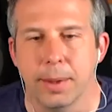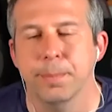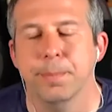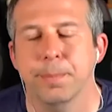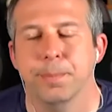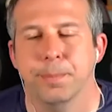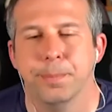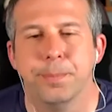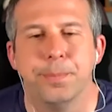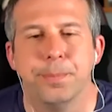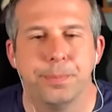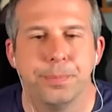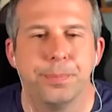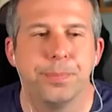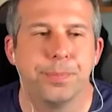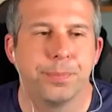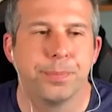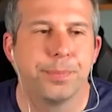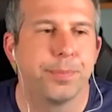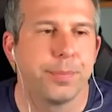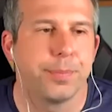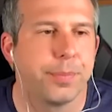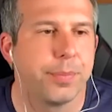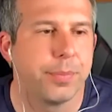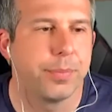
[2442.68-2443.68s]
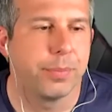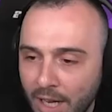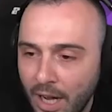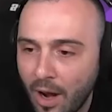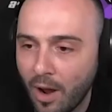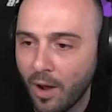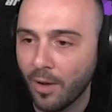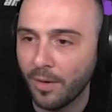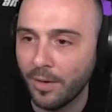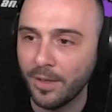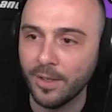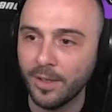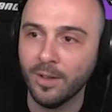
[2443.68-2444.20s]
You got him early
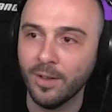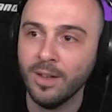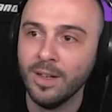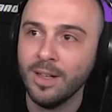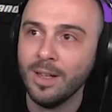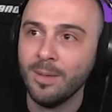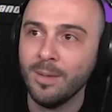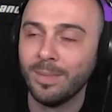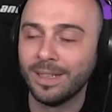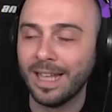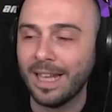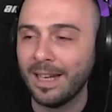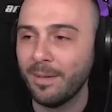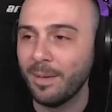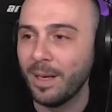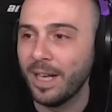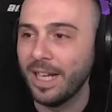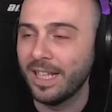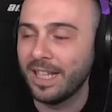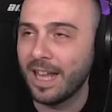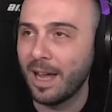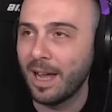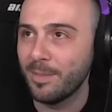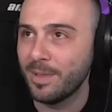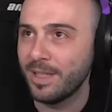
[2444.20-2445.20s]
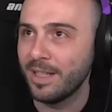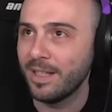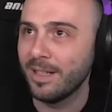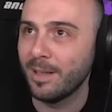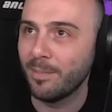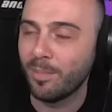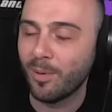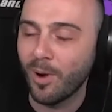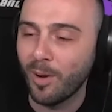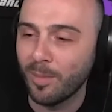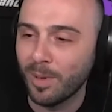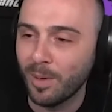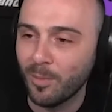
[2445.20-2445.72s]
on, But then it comes in the
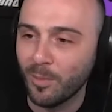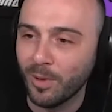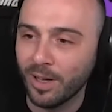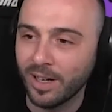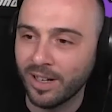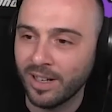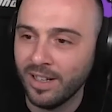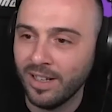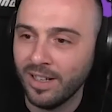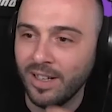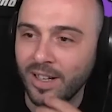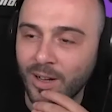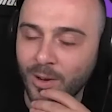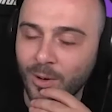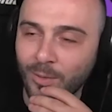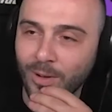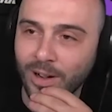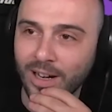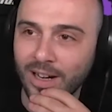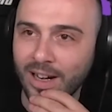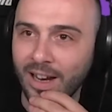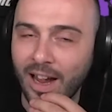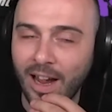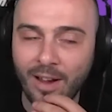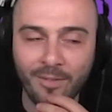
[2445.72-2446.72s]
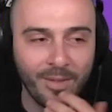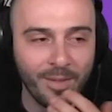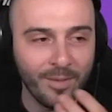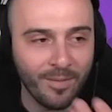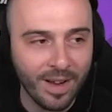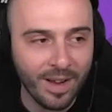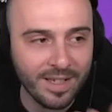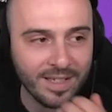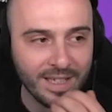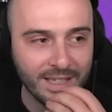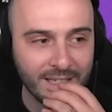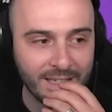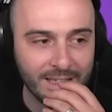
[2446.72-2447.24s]
problem where, well, I've
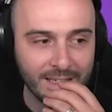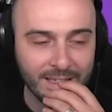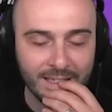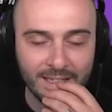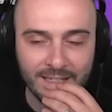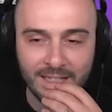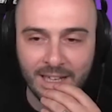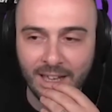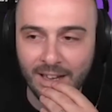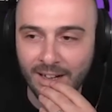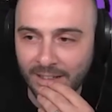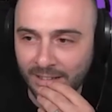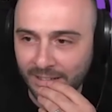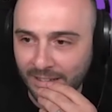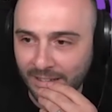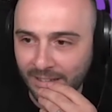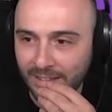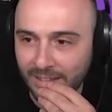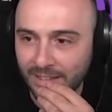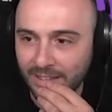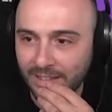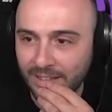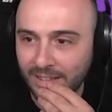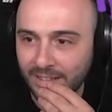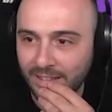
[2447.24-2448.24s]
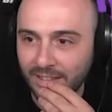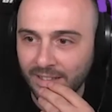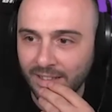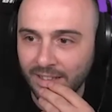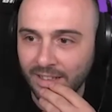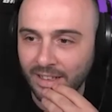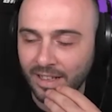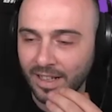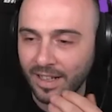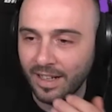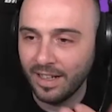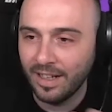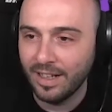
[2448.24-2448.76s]
invested in this character,
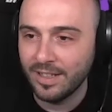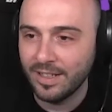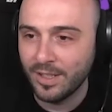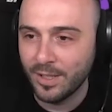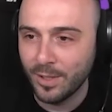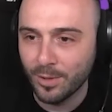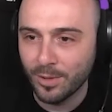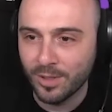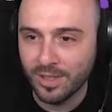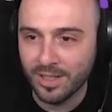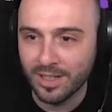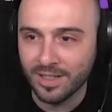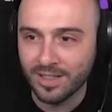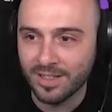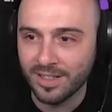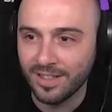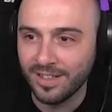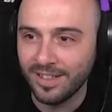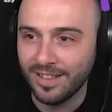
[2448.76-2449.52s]
it's useless,